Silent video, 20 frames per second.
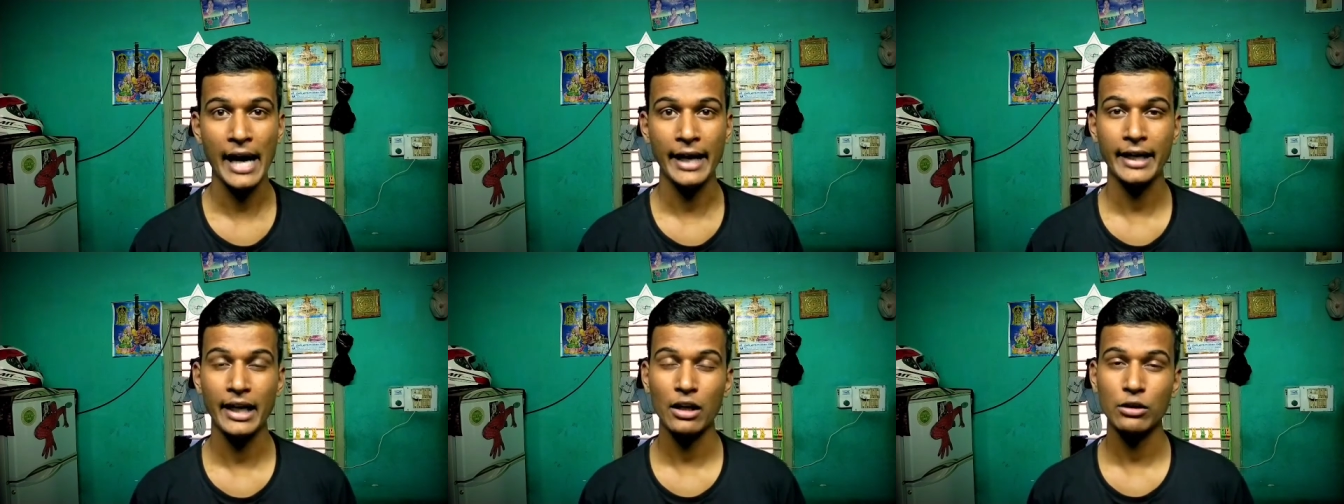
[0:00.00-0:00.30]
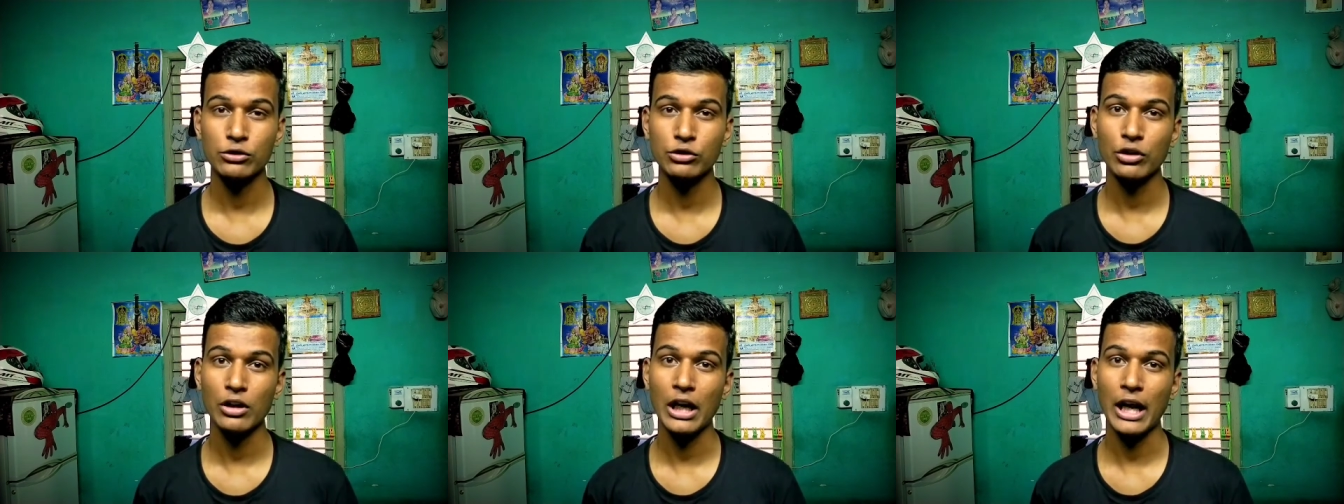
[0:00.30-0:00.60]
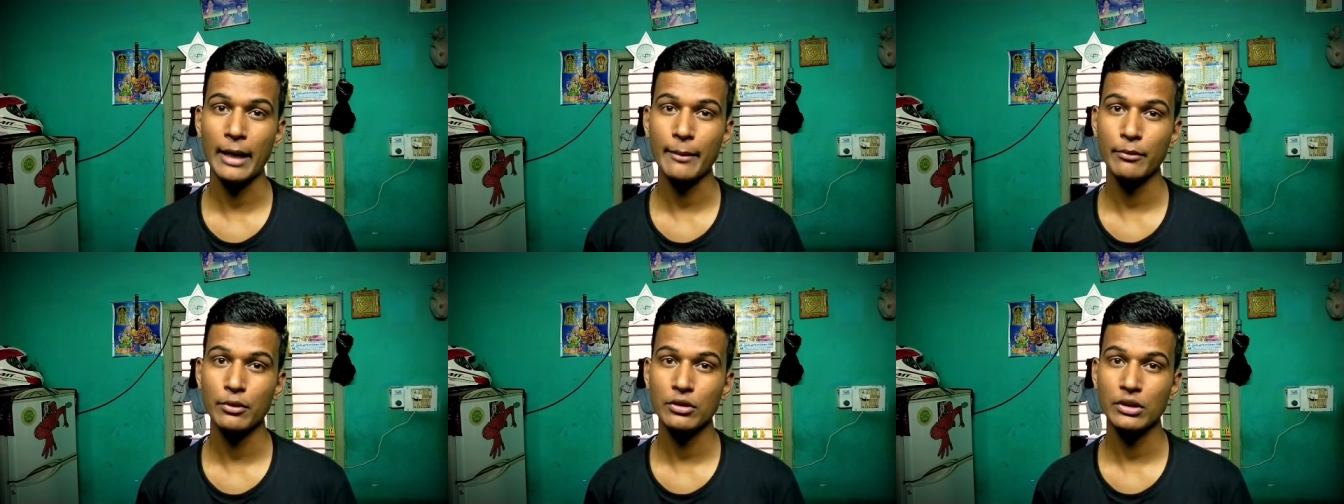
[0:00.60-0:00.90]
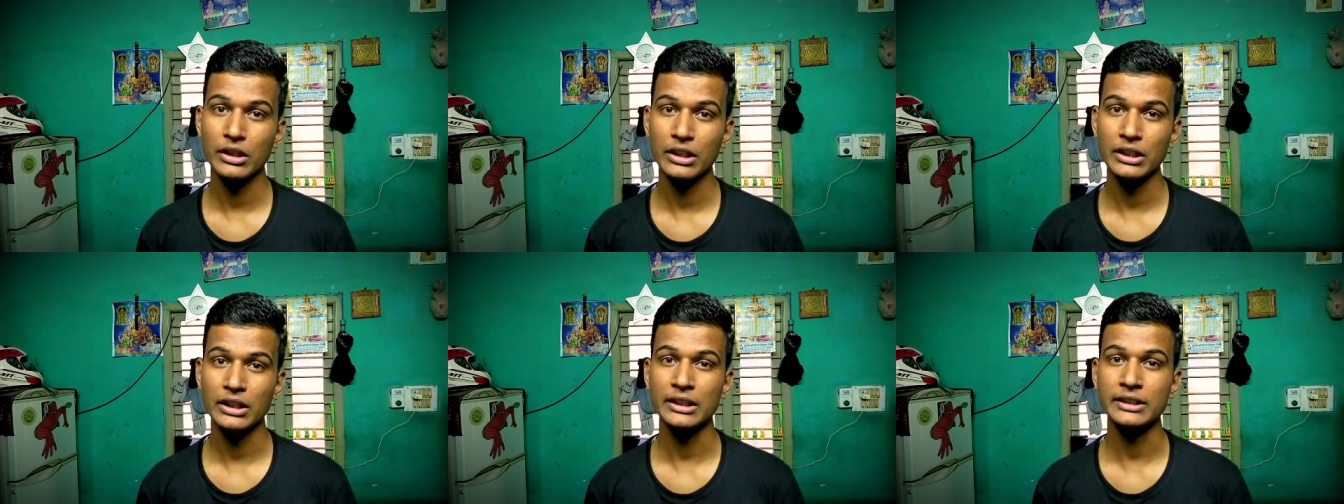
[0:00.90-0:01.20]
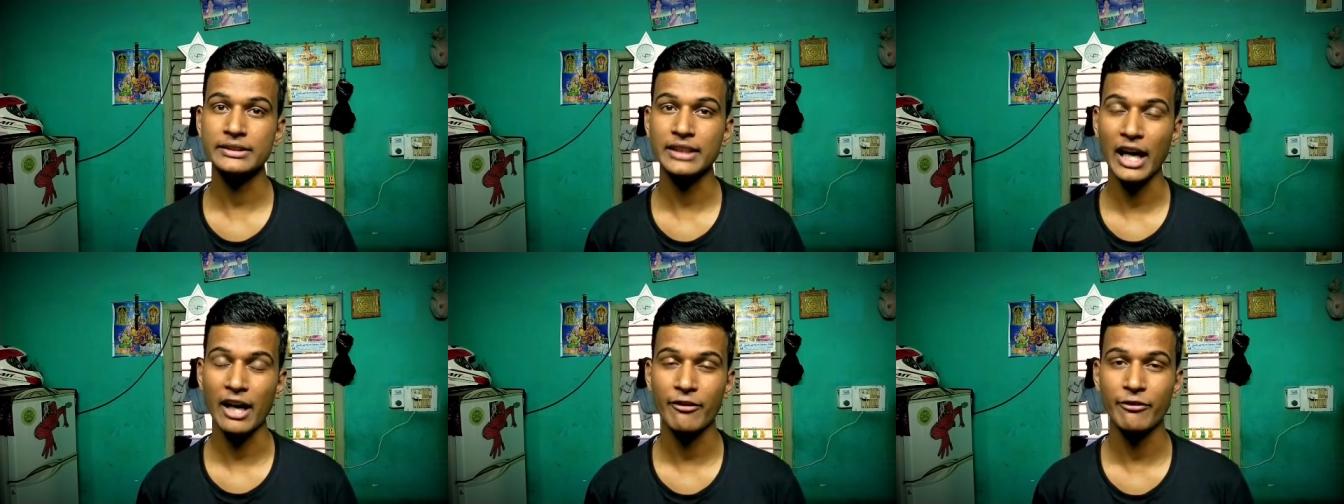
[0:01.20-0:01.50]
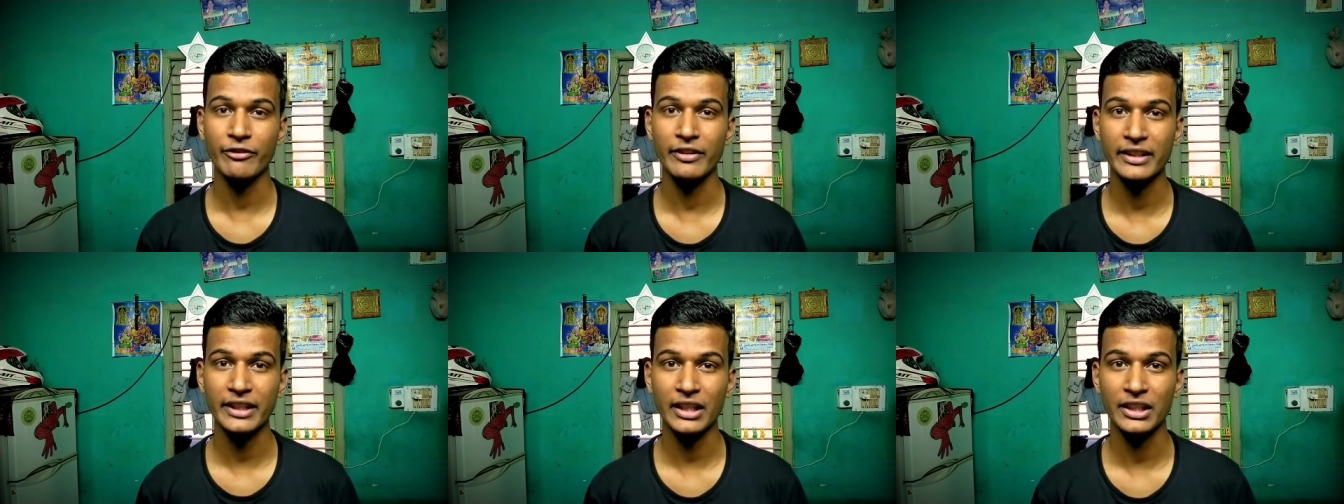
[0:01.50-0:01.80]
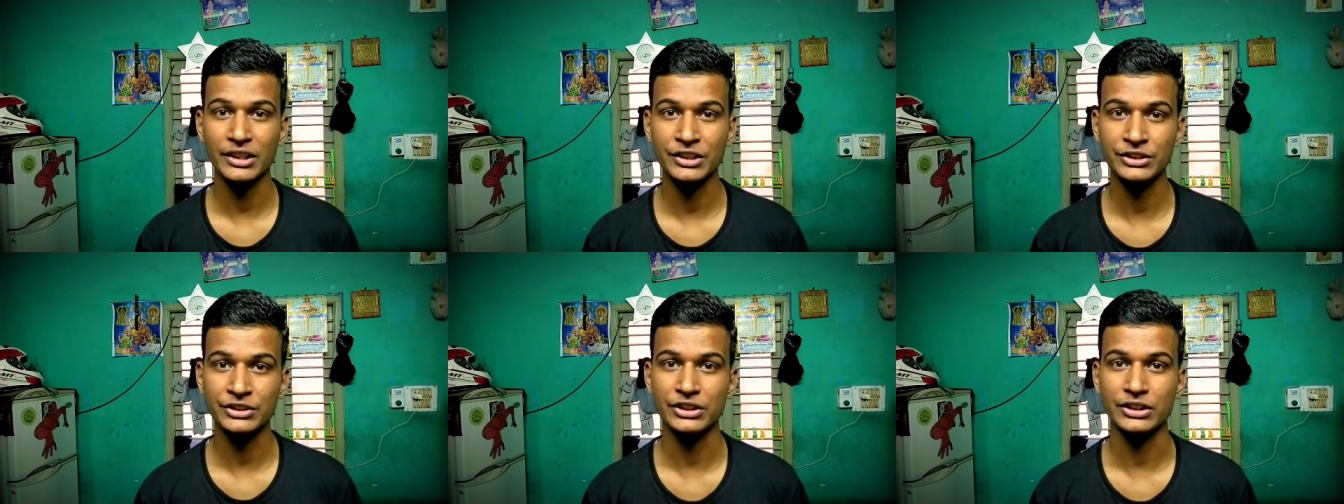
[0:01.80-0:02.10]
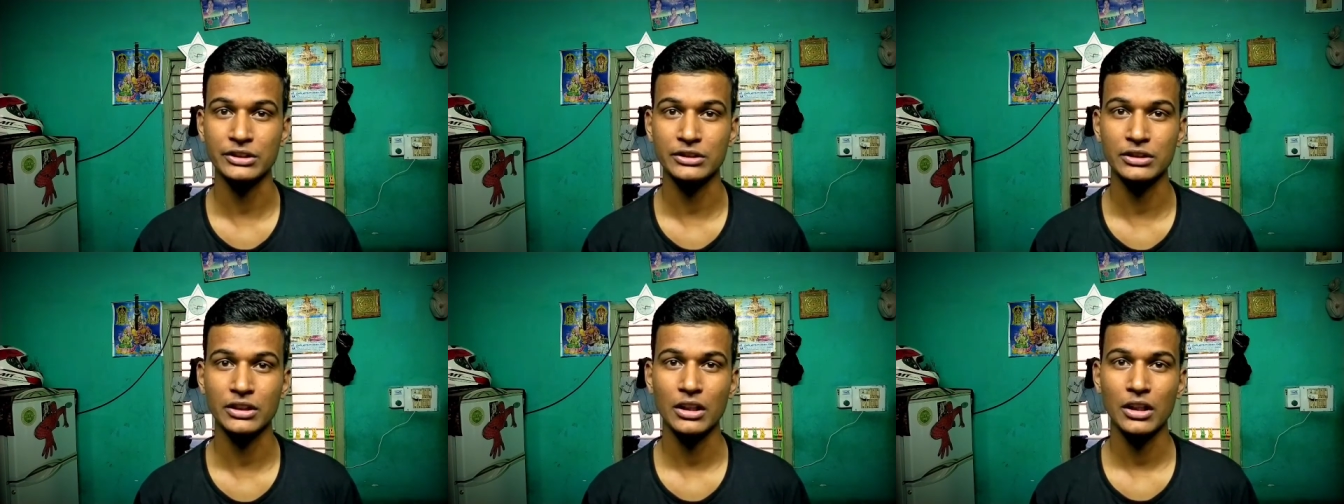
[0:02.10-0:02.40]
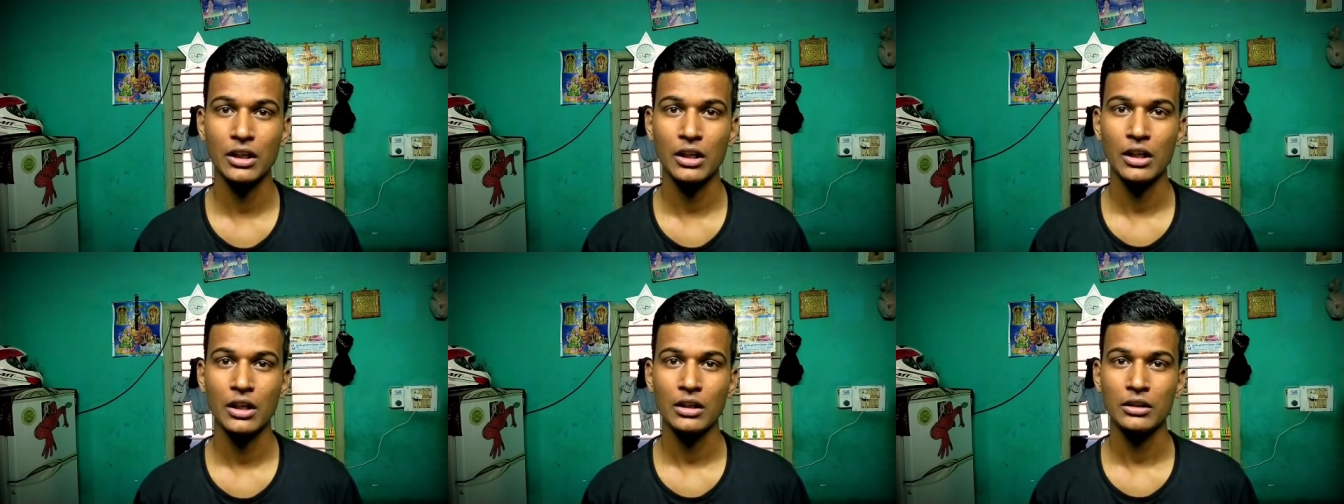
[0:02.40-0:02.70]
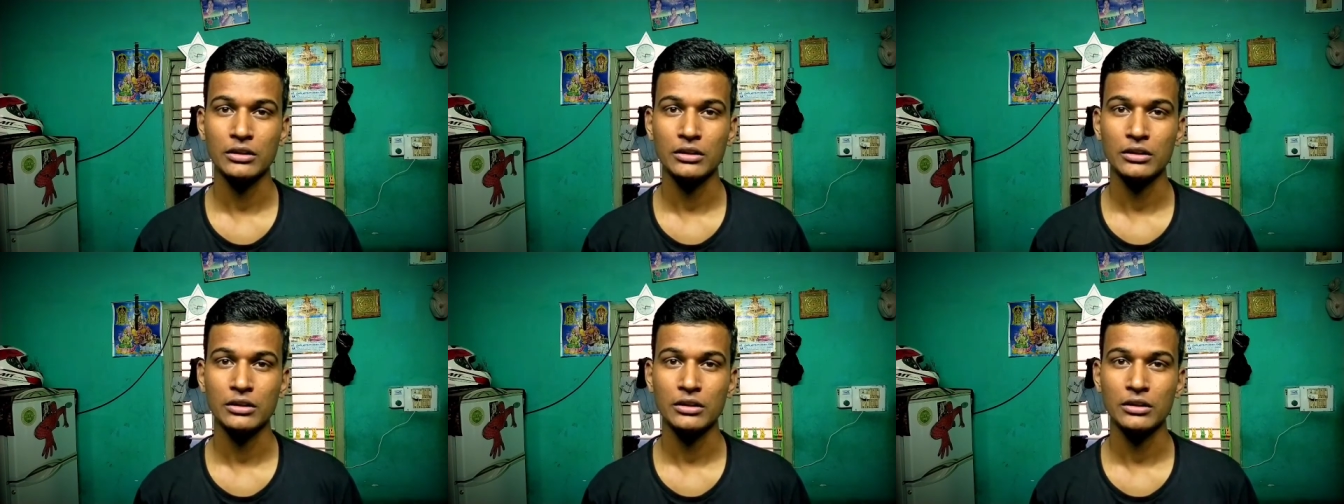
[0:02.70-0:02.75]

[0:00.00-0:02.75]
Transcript: and also Lamborghinis have V ten engines.